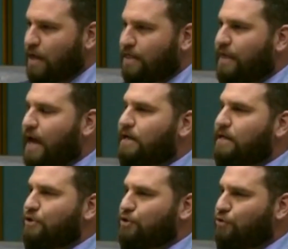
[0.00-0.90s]
That
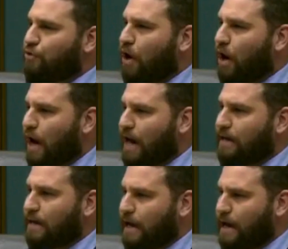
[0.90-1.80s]
is who I
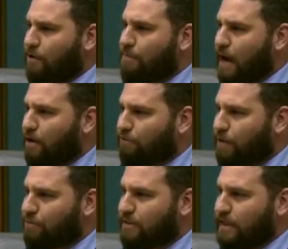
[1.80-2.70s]
care about
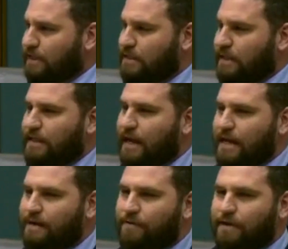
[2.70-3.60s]
representing, and they
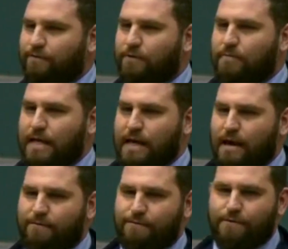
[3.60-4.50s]
have given me
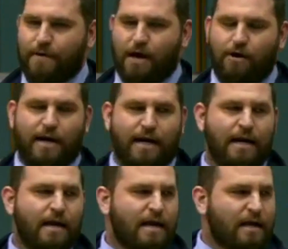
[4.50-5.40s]
a very
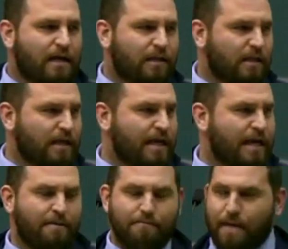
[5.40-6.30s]

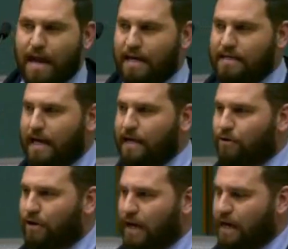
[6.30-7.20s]
clear mandate
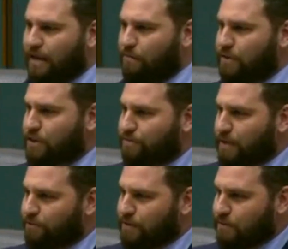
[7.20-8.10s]
on how they wish to be
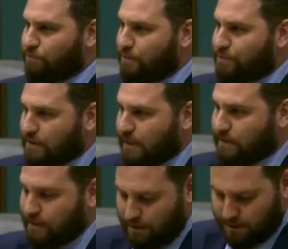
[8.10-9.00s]

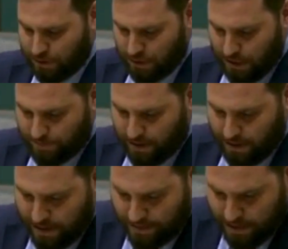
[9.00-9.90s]
represented in this
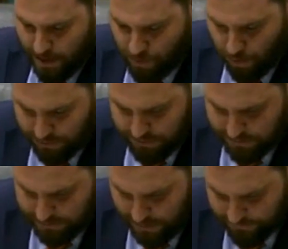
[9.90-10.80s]
chamber, and they want
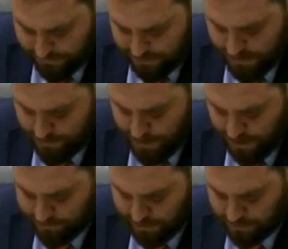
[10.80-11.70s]
safety,
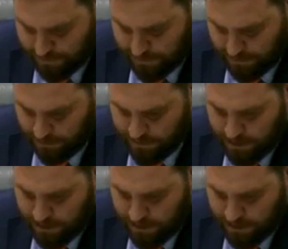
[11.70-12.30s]
Madam Speaker.